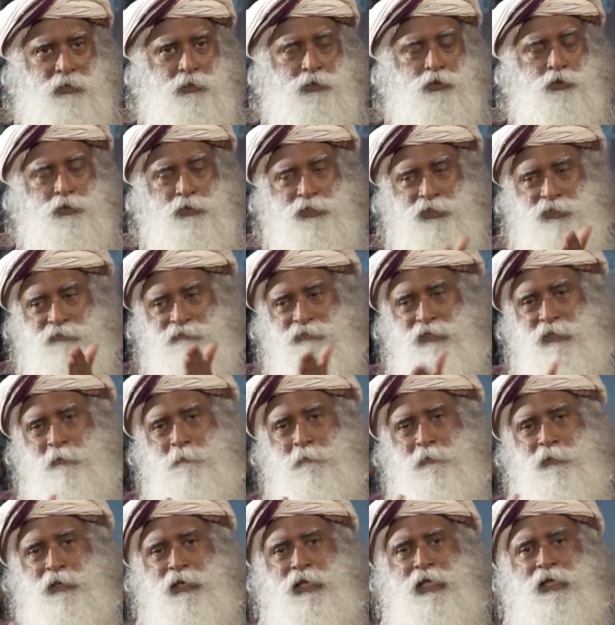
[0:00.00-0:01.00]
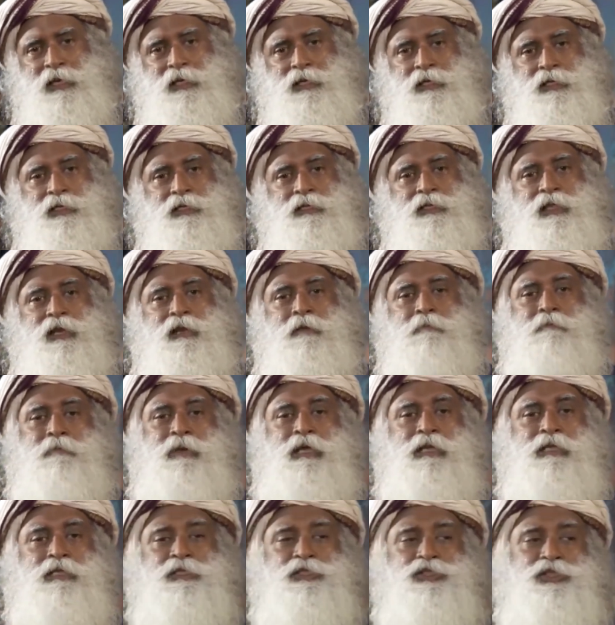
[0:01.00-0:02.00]
To develop clarity, there are
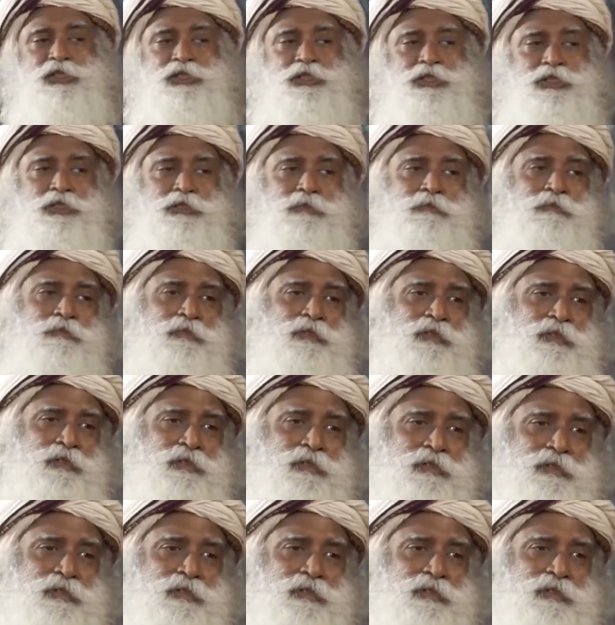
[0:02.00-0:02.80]
many systems.